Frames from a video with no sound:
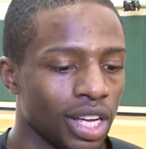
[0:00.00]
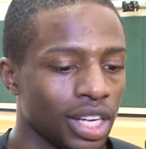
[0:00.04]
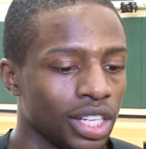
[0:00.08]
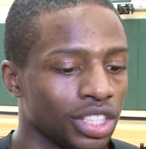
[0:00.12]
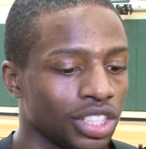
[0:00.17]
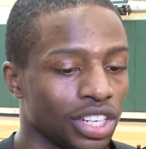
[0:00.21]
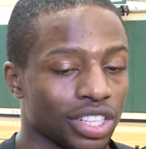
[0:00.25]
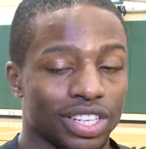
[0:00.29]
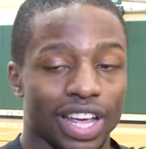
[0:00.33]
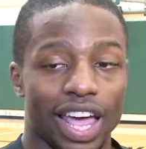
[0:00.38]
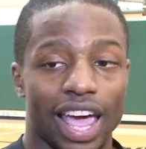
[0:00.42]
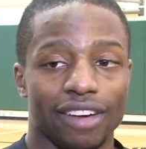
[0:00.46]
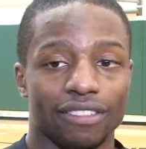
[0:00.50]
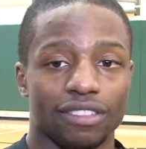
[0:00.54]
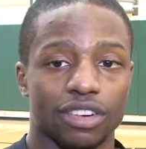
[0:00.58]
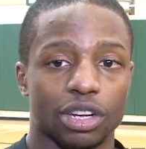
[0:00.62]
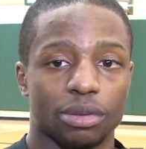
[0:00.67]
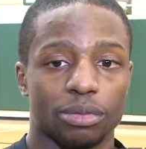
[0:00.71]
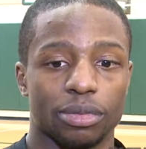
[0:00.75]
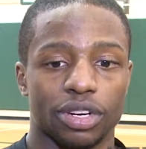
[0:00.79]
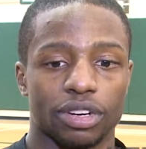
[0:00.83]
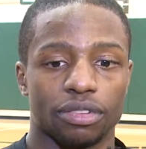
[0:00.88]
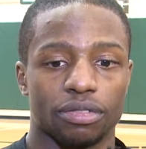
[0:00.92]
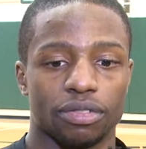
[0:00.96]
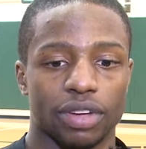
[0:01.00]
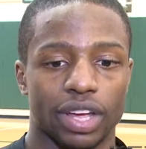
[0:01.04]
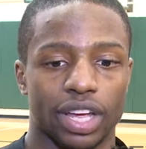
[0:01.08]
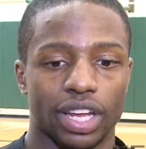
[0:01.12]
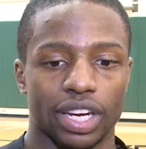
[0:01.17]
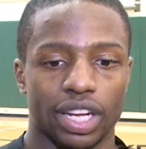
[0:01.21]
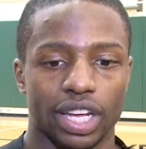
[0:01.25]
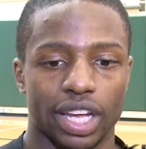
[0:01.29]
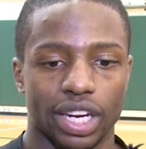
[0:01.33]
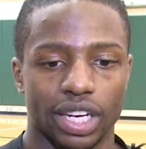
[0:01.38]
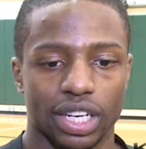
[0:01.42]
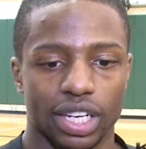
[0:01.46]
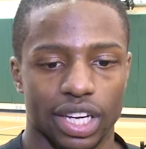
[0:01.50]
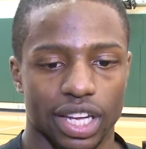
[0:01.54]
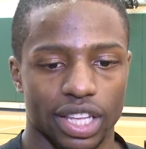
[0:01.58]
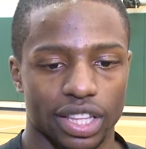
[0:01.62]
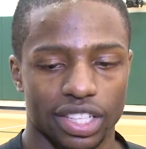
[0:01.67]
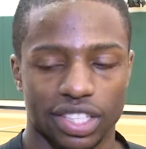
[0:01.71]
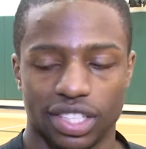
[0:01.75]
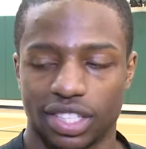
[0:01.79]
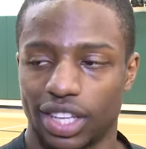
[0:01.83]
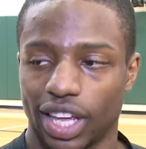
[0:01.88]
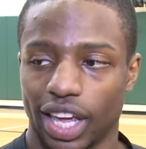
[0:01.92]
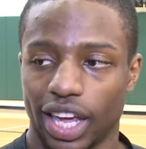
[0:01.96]
Just having them in
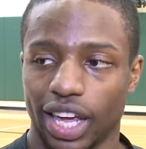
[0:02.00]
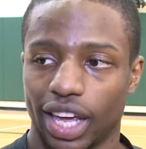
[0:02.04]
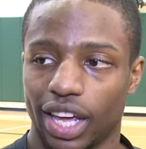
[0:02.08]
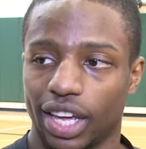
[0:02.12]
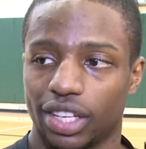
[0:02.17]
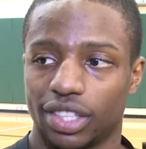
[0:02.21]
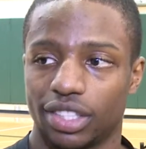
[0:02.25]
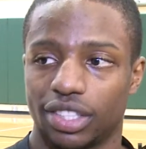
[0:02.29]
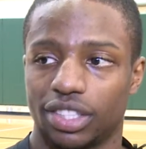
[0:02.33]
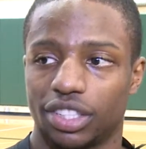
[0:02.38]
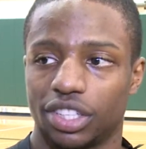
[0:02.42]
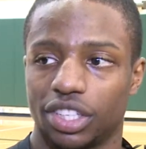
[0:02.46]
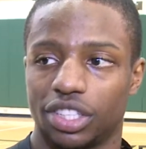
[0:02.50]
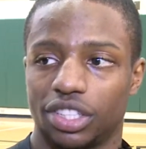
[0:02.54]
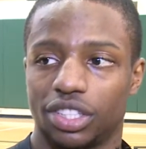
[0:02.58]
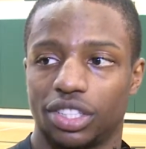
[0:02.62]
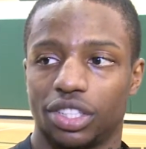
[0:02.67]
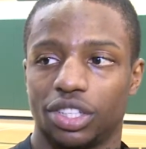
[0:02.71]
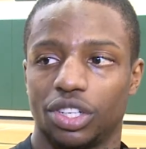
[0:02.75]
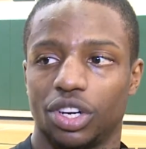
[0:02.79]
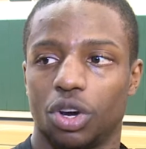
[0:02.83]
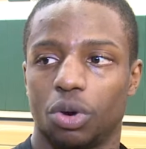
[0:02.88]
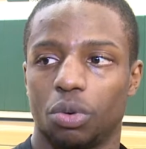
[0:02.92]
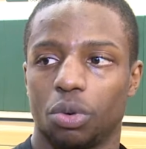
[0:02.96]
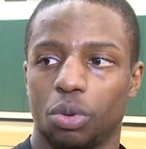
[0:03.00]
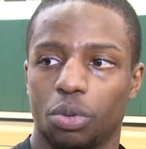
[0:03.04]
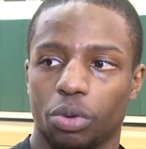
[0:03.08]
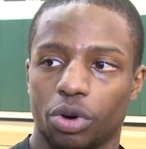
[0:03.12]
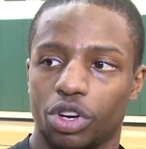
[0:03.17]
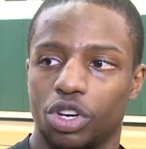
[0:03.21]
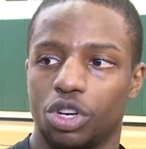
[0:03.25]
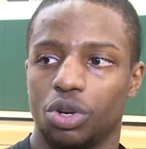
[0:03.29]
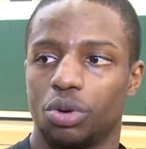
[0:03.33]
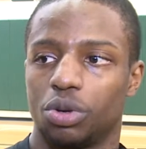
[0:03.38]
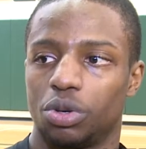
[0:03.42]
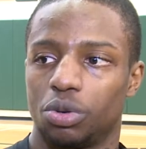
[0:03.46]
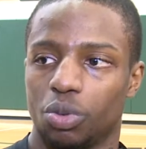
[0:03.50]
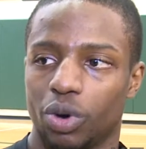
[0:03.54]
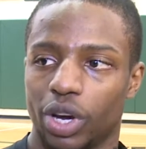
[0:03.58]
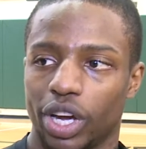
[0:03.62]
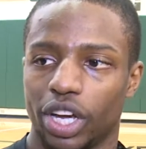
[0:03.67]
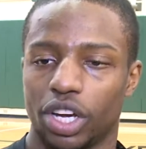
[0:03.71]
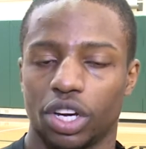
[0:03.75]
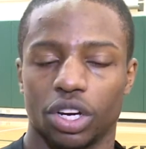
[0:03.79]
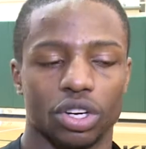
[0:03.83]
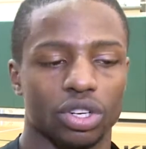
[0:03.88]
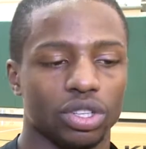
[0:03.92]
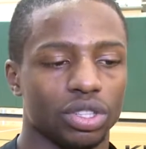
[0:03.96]
the stands, just, you know, when we're doing
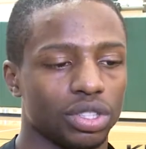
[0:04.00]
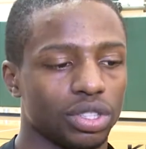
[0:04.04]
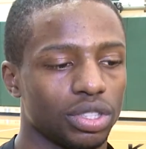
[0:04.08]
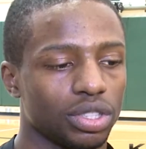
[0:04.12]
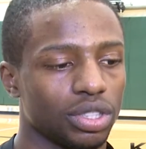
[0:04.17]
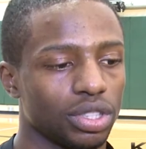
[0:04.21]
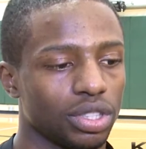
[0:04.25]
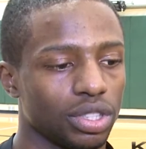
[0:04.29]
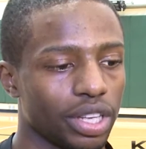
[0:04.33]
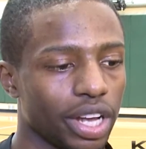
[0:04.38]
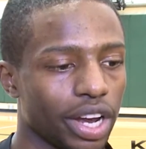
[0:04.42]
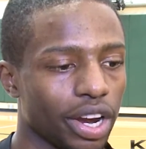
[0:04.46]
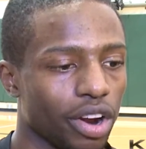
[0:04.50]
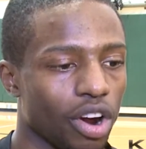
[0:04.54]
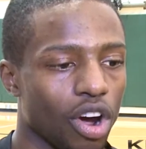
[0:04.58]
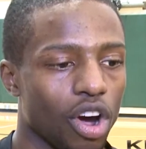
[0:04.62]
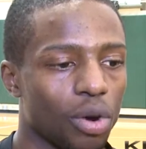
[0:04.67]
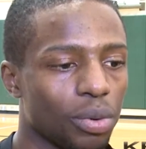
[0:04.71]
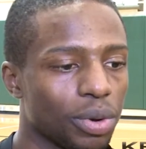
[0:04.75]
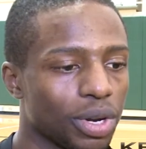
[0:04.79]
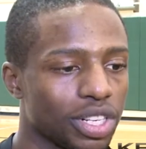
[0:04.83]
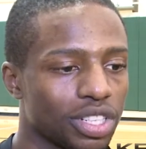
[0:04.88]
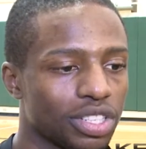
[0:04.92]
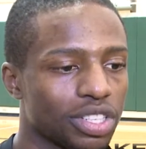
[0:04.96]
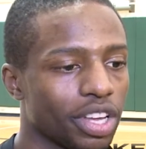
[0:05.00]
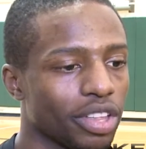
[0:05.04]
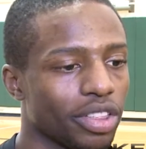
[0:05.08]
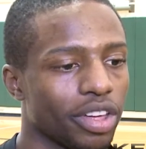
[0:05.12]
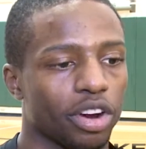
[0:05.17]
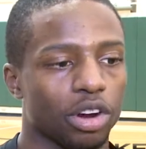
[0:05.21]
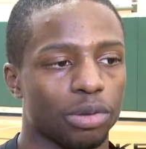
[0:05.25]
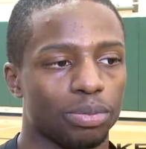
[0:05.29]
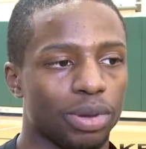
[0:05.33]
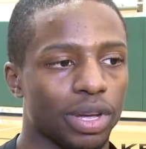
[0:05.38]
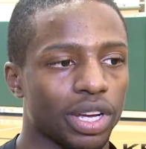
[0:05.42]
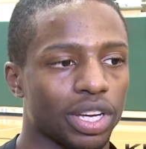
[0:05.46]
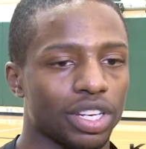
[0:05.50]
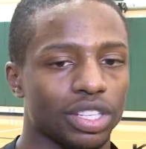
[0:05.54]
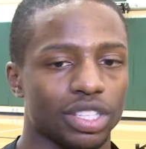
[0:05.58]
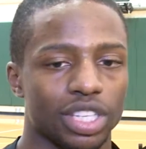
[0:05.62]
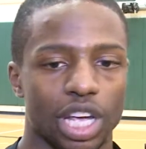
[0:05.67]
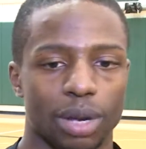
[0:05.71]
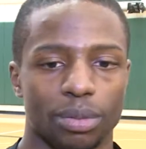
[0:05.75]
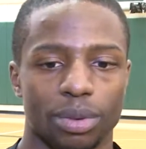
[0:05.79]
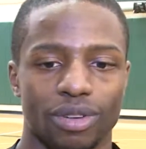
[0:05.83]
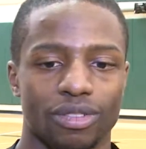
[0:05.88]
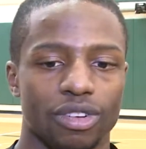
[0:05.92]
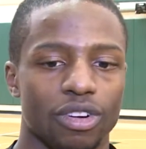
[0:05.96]
well, they're always there to pick us
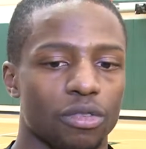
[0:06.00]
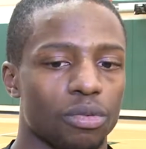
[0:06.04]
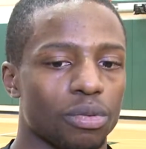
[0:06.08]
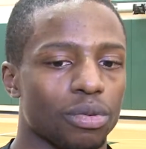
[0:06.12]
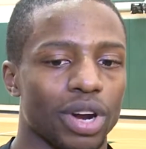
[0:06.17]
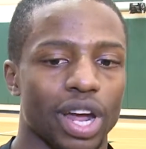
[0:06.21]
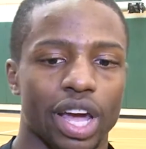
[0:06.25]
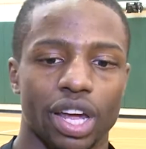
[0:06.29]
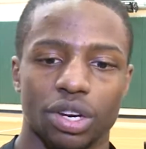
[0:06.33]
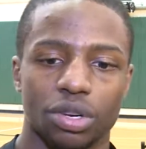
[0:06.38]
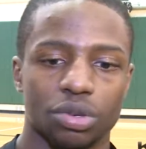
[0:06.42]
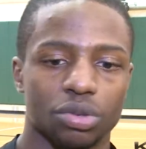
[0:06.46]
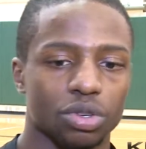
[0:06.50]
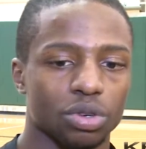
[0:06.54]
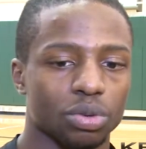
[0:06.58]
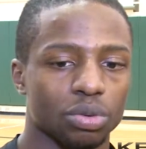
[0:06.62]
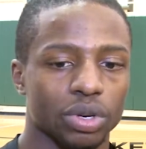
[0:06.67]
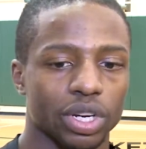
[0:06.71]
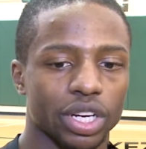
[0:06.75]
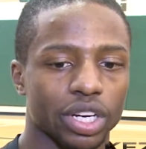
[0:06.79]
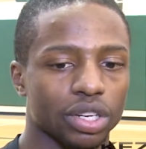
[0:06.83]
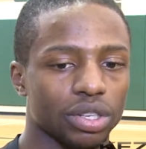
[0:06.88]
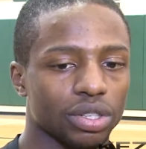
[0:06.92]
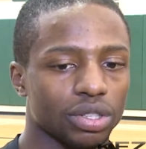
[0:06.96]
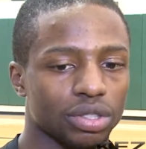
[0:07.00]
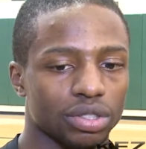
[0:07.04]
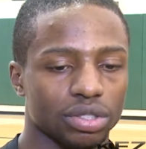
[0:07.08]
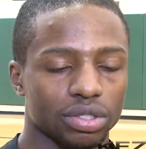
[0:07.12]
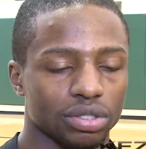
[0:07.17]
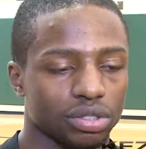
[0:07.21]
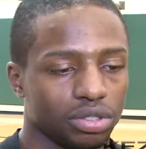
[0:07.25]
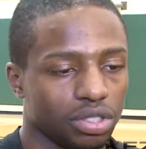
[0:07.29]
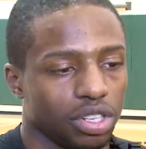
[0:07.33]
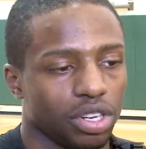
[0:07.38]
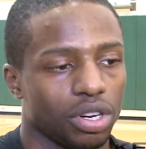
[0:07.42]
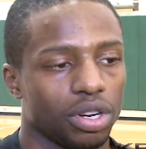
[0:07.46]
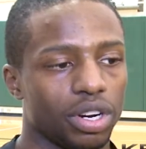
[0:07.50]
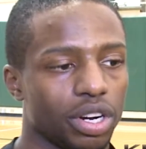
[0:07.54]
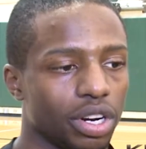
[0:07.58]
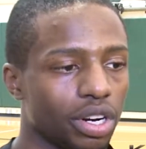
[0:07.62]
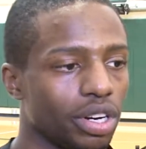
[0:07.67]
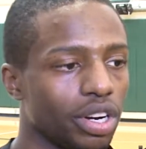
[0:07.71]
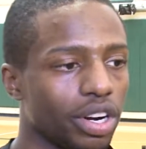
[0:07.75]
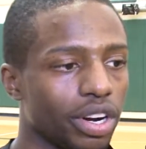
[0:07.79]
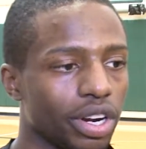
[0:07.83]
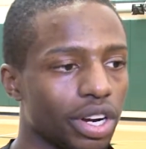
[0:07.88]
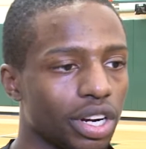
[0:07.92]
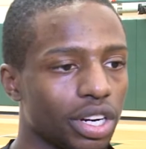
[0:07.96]
up. Even if we're not doing well, you know,
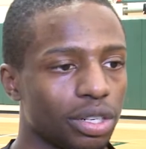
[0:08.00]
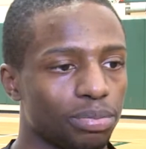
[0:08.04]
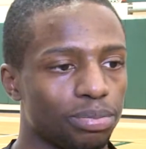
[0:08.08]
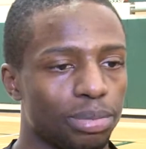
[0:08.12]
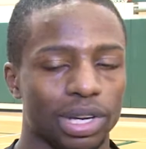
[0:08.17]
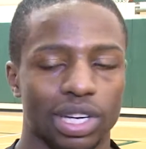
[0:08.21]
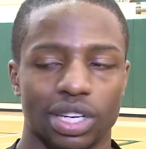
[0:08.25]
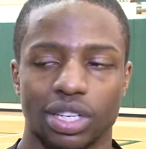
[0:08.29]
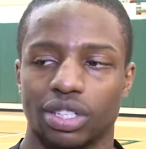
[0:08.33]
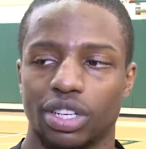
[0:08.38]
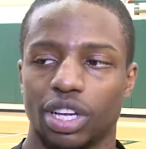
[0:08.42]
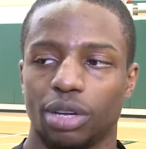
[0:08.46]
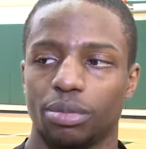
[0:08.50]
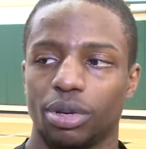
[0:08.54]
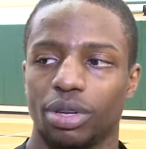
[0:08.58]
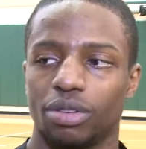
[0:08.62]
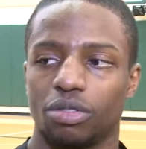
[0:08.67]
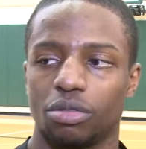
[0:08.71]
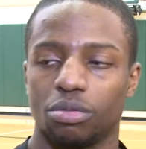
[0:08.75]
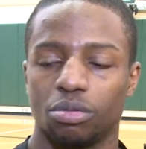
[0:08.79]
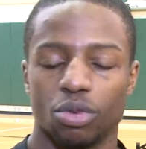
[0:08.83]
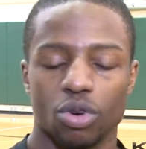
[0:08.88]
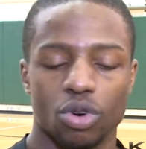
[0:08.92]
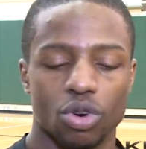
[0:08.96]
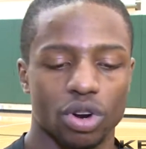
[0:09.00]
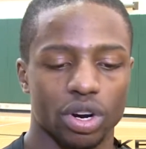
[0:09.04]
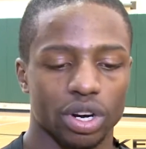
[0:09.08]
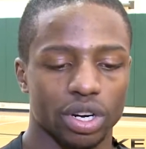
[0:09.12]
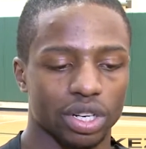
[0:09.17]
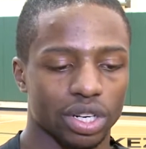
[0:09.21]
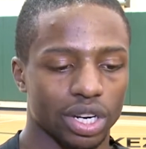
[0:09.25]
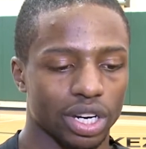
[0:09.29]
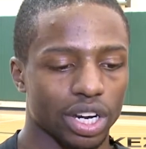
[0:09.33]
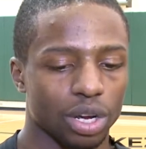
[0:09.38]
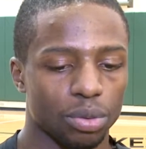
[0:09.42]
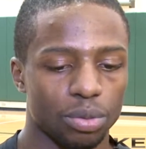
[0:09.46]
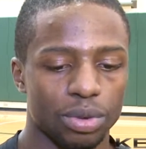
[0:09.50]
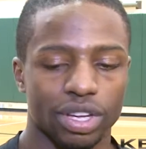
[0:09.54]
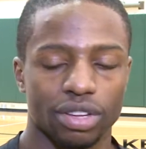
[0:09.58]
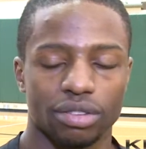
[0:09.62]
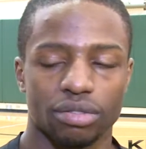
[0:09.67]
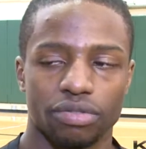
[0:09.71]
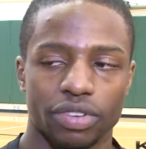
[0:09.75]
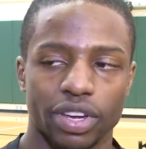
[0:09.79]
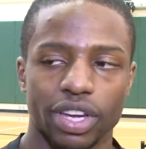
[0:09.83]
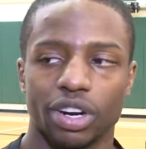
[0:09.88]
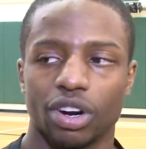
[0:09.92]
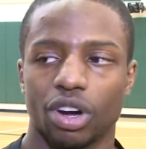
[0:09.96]
they're gonna pick us up even more, and then we can
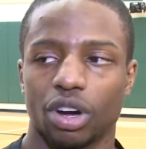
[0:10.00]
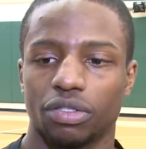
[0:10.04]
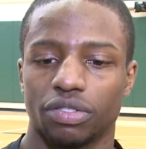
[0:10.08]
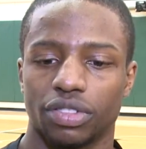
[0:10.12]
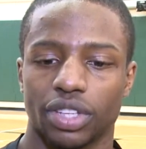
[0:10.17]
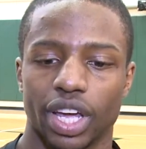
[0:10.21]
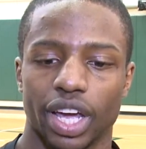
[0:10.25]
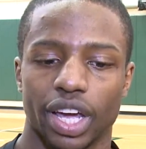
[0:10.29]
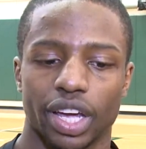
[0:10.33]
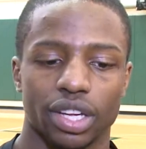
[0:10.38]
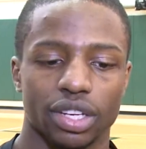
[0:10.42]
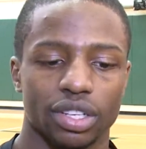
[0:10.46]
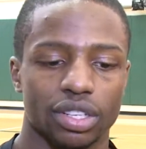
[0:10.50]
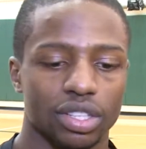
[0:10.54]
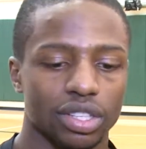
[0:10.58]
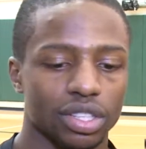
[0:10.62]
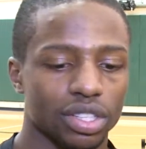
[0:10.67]
feed off that.